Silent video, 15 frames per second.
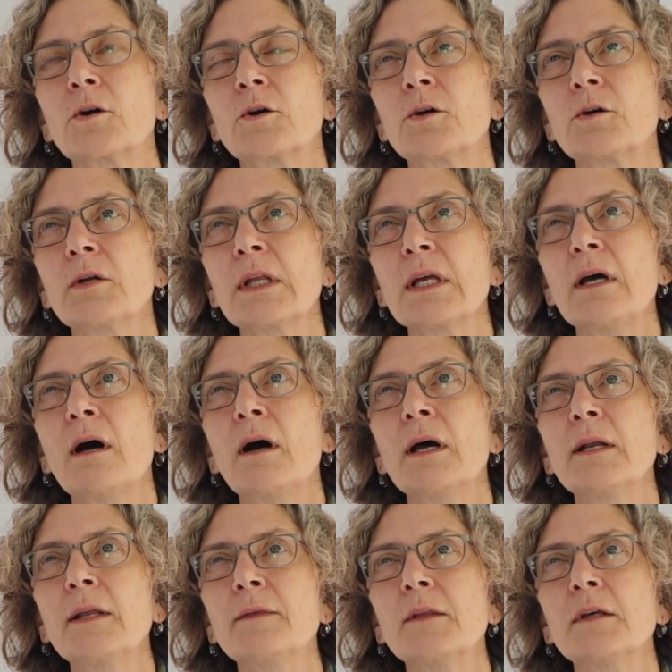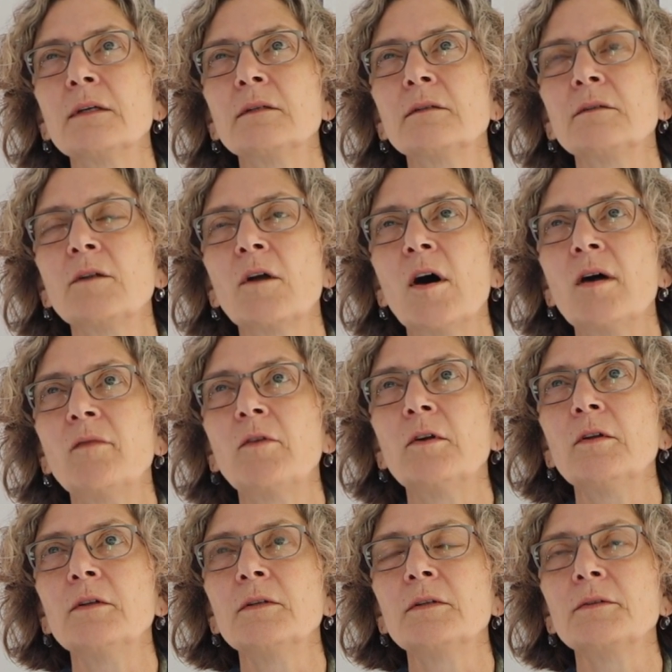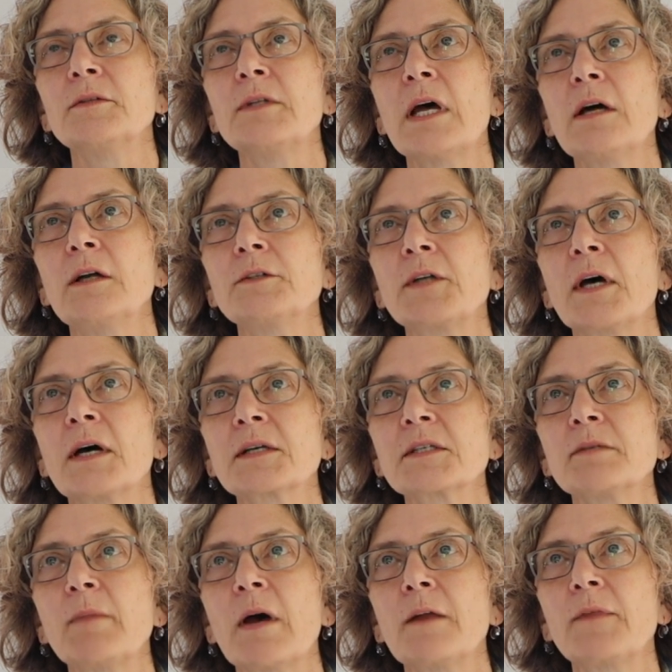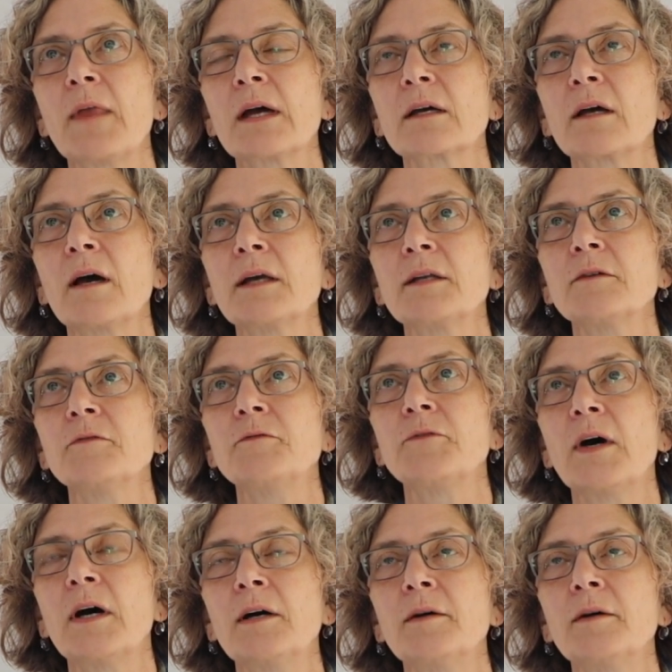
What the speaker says: early on in the novel, Nell talks about that kind of,